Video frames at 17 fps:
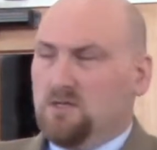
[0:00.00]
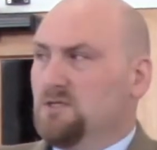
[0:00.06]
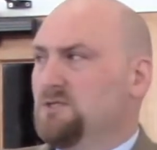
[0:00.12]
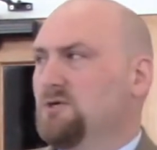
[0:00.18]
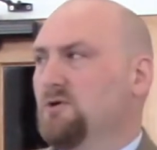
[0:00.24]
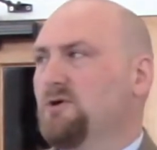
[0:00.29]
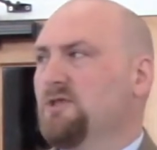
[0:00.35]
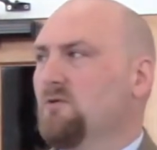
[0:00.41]

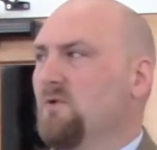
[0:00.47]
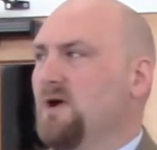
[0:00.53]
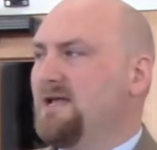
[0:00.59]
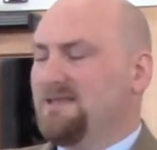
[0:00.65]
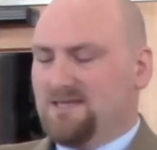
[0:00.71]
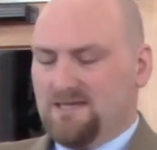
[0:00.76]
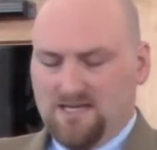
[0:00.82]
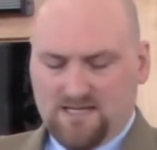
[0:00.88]
Doing the
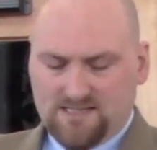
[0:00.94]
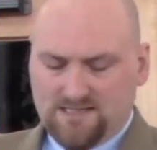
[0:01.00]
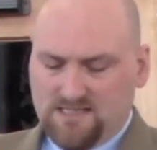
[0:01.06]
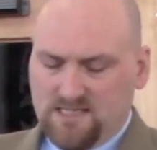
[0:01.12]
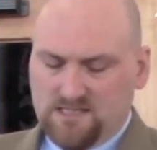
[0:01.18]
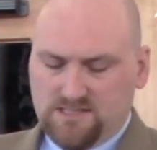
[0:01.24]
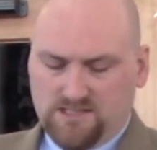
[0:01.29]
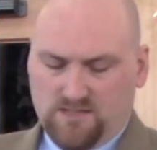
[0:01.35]
right thing
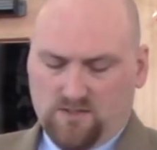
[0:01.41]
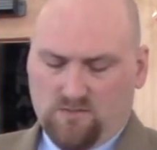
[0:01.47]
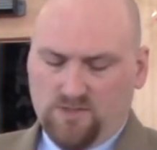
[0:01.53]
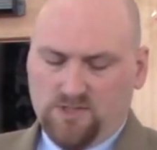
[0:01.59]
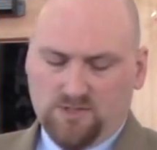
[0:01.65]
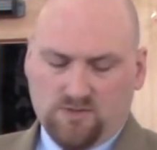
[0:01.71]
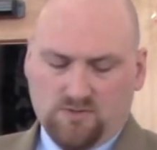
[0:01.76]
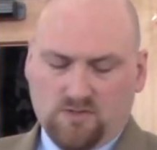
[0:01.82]
is easier
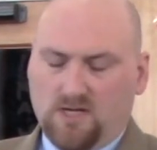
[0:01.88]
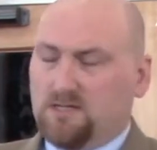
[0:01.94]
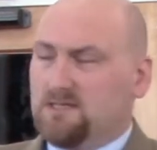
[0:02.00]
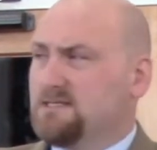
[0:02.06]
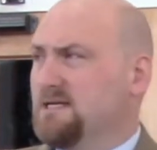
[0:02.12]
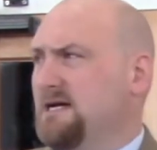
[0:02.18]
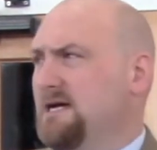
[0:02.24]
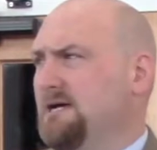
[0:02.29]
when you do it
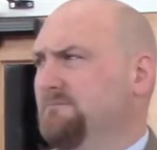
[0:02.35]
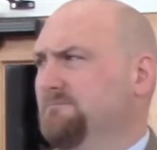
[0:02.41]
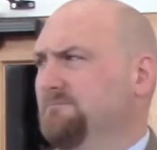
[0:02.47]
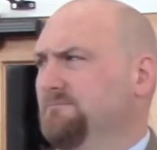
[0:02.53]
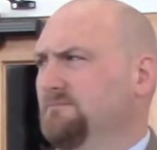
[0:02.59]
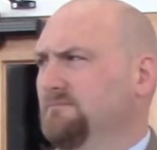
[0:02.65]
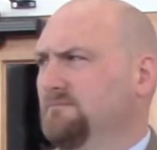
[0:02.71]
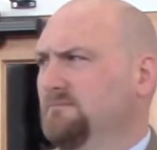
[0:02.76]
all the time.
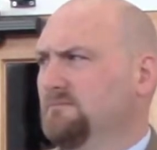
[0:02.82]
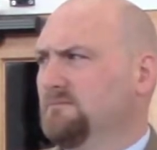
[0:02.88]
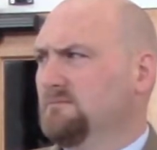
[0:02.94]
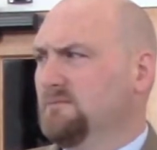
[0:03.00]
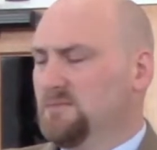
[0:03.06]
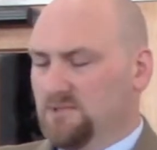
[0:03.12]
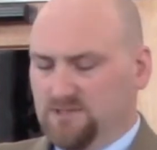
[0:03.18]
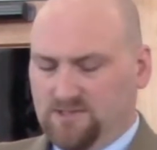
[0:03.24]

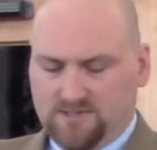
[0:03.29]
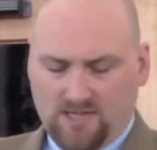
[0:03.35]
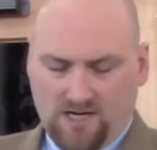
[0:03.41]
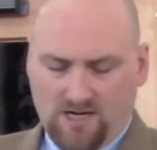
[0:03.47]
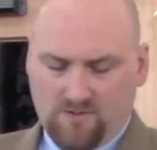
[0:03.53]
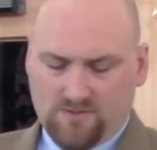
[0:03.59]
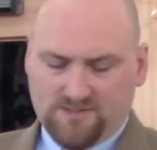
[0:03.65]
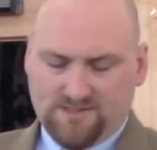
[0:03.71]

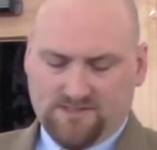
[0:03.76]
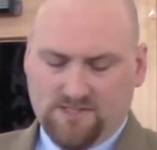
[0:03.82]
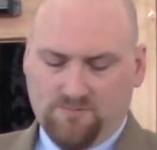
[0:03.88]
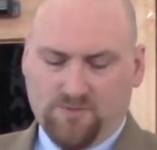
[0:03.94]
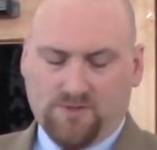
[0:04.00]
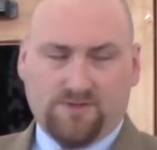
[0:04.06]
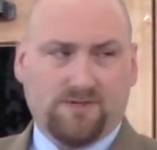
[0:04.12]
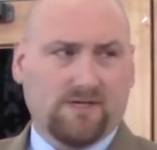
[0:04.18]
Start with
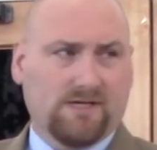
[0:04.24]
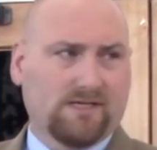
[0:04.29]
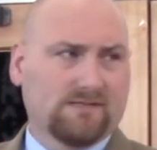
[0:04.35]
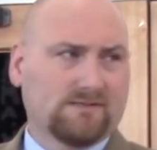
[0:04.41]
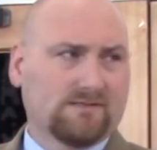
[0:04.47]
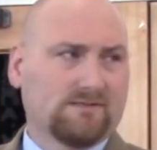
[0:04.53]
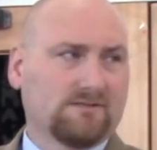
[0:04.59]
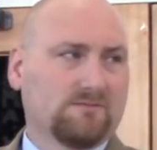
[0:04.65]
simple
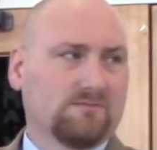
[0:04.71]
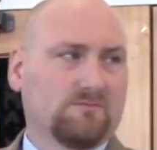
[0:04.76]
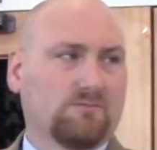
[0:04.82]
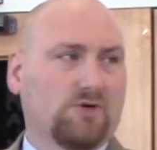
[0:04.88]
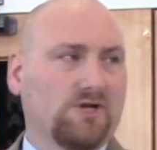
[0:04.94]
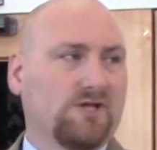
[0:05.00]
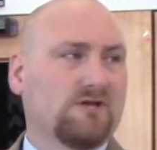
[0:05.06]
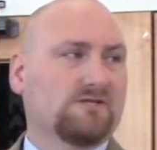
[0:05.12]
things.
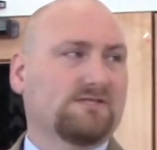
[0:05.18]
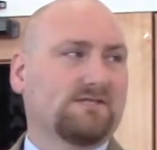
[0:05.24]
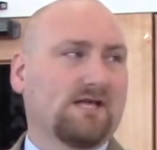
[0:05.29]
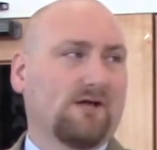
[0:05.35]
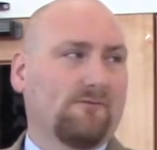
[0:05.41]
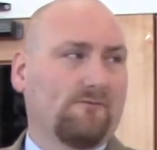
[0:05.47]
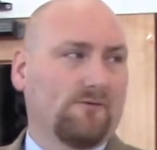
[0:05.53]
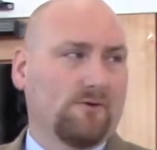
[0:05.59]
Putting your
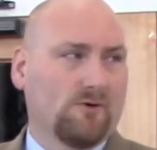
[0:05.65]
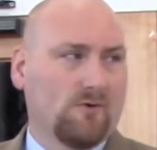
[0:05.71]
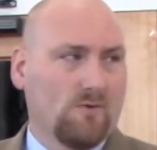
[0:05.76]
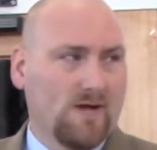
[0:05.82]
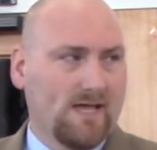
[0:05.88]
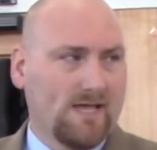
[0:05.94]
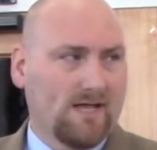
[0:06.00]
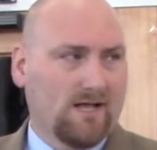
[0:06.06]
cell phone
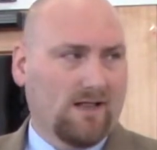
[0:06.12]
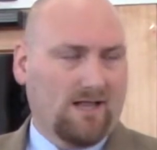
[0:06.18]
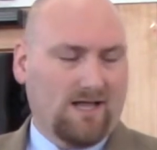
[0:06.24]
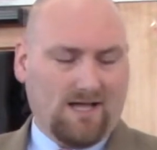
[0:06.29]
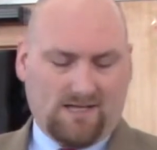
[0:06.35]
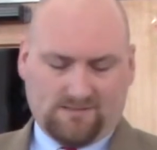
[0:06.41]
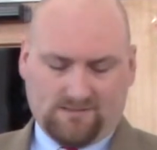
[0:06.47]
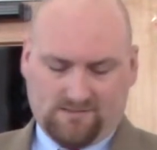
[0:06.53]
away in
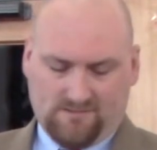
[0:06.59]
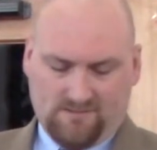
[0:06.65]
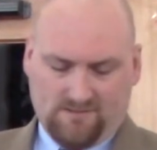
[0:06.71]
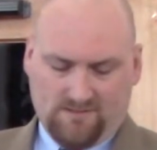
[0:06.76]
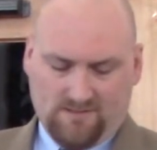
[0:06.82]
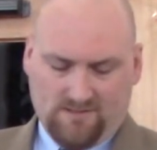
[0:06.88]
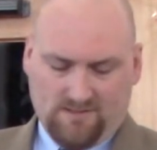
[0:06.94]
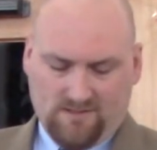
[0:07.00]
class.
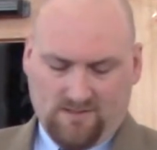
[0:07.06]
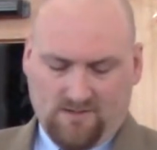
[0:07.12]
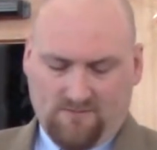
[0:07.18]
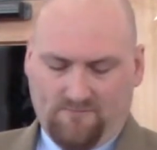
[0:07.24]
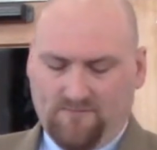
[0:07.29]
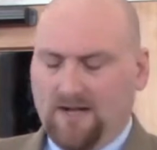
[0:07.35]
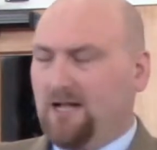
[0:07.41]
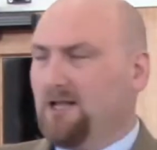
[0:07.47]

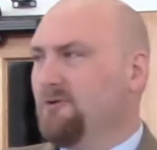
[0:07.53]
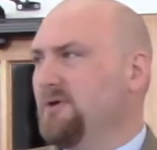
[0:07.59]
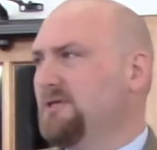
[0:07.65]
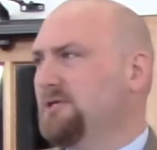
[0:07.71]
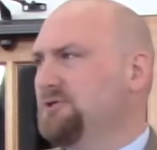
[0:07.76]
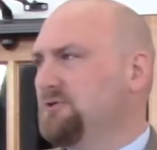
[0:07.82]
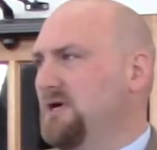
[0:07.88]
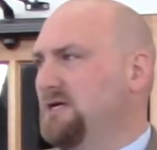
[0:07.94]

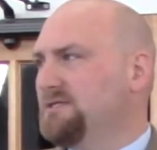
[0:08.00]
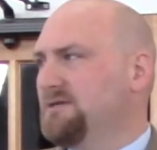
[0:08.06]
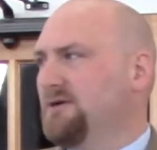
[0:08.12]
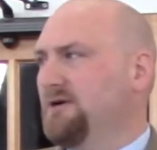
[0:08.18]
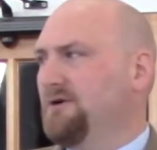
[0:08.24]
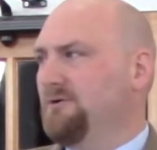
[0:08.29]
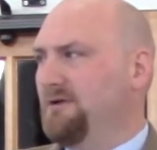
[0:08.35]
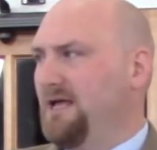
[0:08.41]
Following the dress
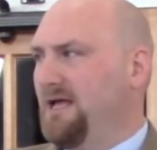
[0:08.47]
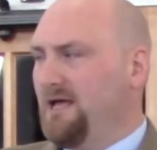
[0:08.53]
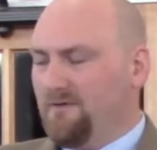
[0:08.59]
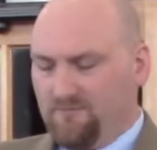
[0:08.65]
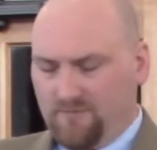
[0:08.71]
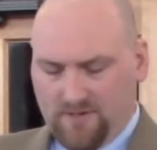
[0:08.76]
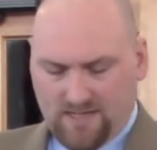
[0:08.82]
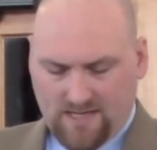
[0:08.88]
code
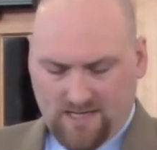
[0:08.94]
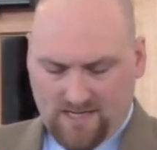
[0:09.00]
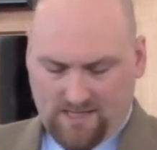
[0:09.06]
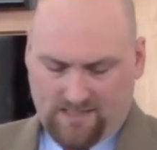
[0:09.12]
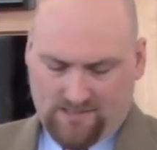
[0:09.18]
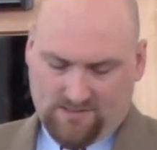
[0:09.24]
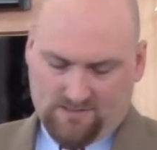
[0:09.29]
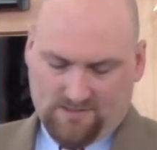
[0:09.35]
every
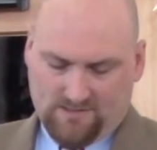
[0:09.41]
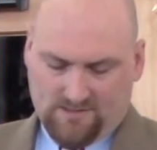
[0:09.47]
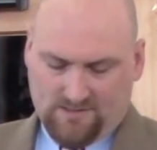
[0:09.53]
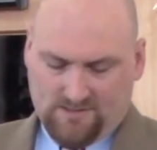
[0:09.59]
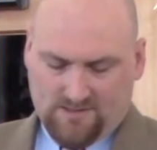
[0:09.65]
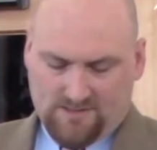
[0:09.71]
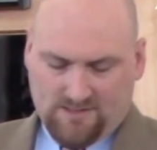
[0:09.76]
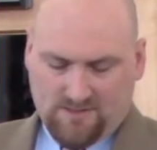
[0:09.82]
day.
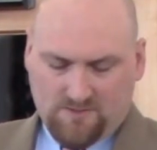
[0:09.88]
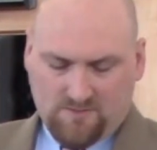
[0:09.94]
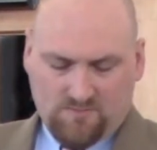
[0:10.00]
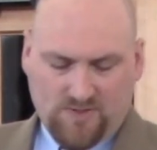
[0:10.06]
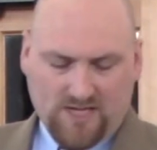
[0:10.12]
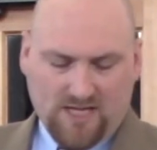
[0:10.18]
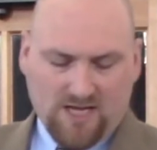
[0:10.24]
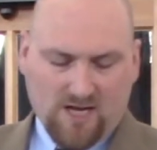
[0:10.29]

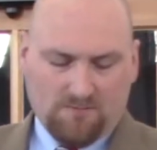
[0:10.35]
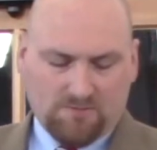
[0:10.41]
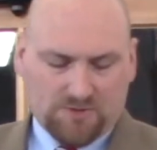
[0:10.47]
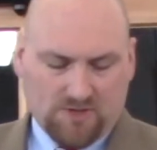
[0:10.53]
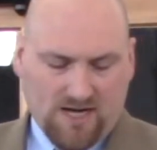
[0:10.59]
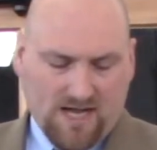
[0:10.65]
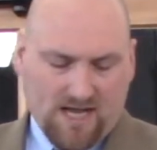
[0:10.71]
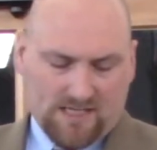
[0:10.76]
Picking up
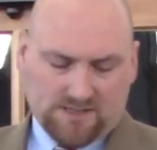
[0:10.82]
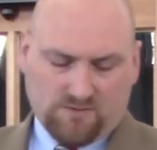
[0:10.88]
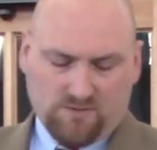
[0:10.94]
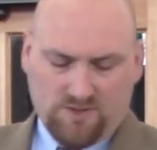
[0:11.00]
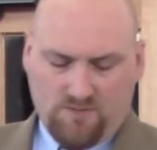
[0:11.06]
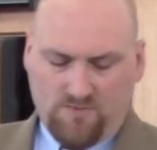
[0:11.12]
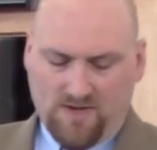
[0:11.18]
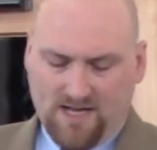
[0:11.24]
trash
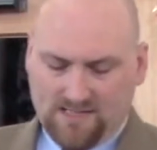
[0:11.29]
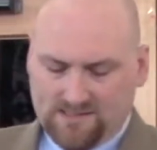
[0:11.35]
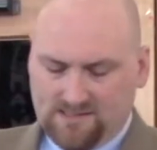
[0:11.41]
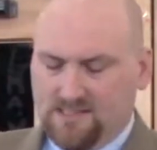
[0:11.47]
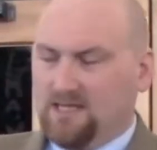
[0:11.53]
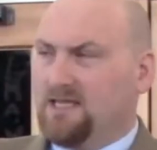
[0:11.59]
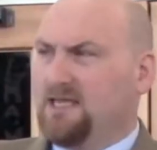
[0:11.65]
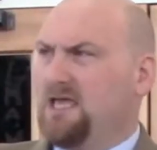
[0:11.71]
when you pass
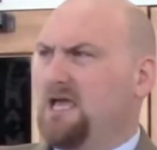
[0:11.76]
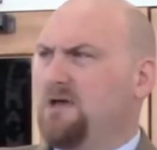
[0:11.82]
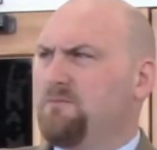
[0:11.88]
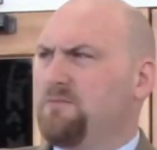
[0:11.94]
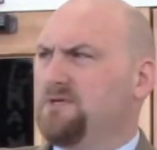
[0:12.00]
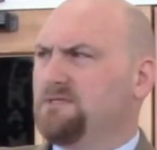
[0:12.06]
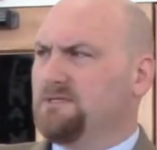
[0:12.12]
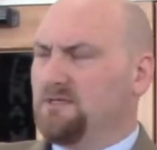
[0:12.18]
it on
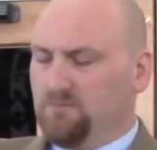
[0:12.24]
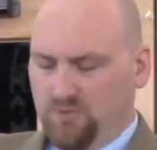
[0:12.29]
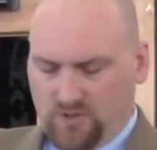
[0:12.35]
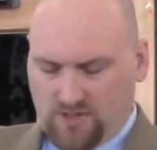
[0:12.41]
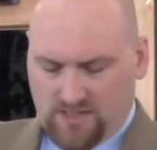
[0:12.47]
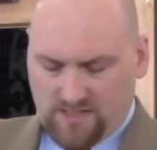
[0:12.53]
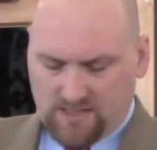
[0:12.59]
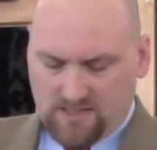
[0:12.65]
campus and
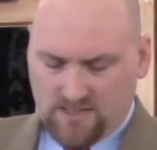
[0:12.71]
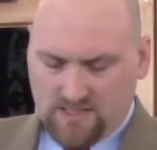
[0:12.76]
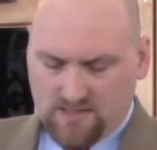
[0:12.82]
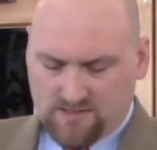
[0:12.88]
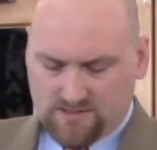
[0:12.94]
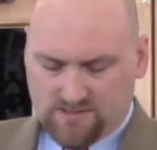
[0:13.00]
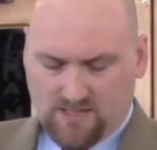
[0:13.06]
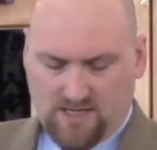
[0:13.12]
putting it in the
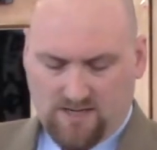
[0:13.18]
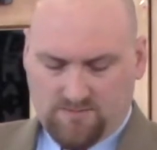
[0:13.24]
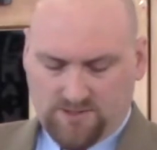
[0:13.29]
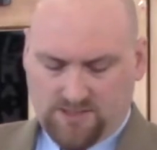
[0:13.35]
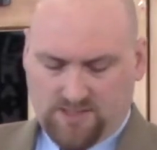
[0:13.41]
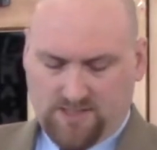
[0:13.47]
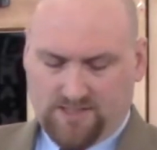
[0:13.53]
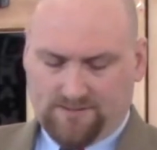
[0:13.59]
nearest
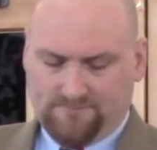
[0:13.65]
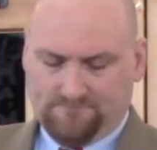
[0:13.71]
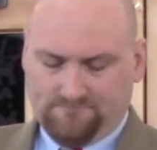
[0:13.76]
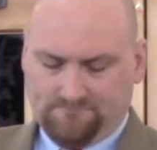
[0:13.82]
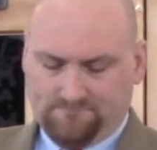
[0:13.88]
garbage can.